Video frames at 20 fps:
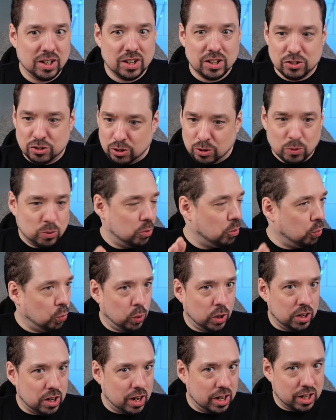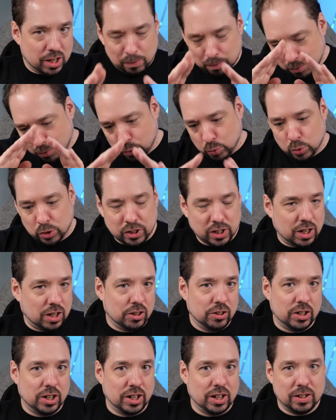So, one item, we'll take a
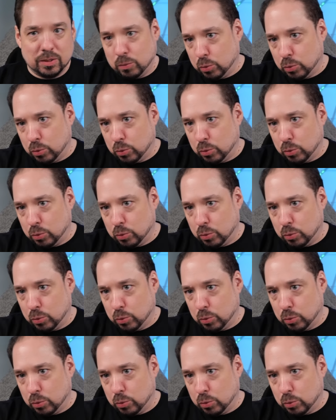look at it,